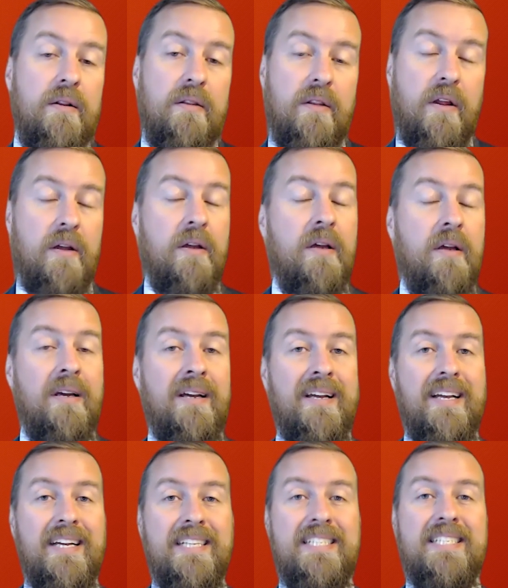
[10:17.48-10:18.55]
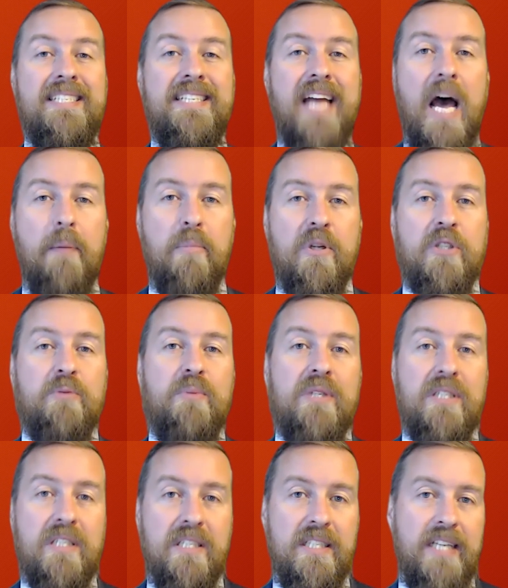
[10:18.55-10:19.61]
the
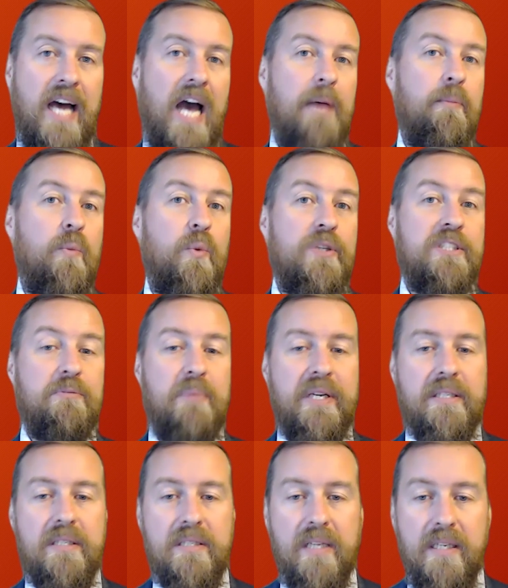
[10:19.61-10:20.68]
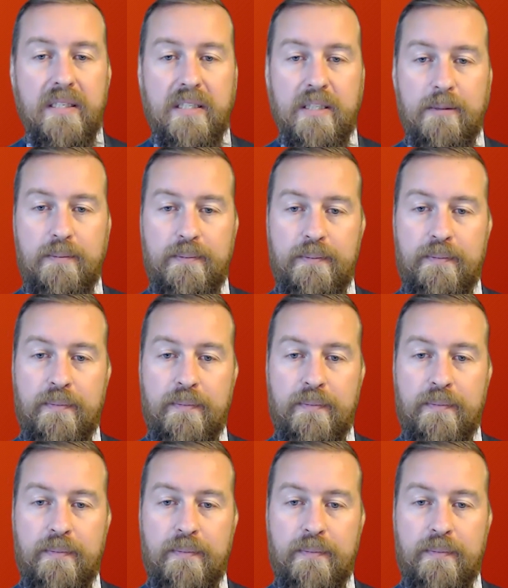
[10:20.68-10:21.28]
establishment type, which makes sense.